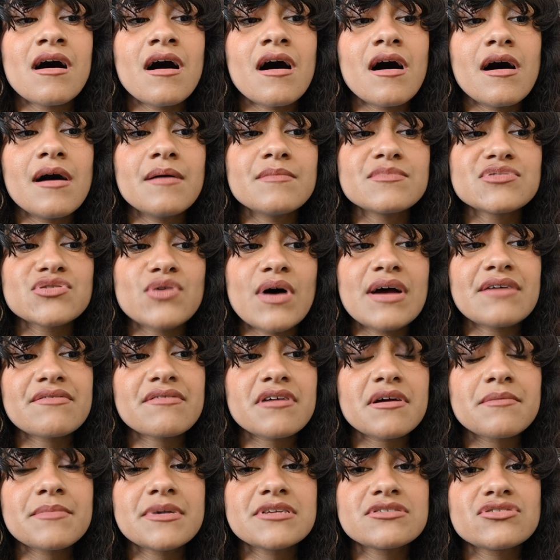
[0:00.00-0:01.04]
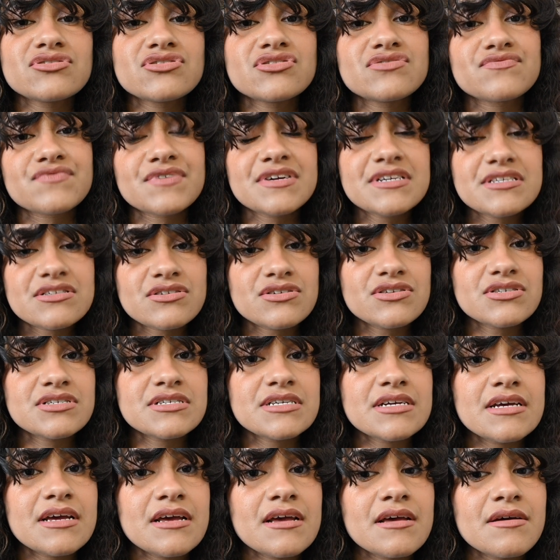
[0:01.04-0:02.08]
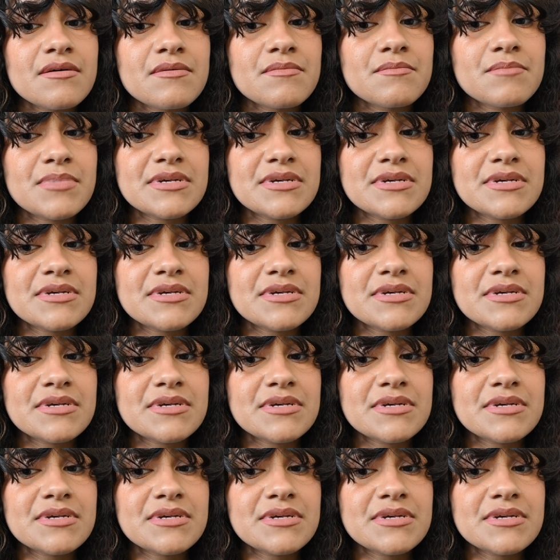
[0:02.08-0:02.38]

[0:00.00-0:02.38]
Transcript: So I recommend just researching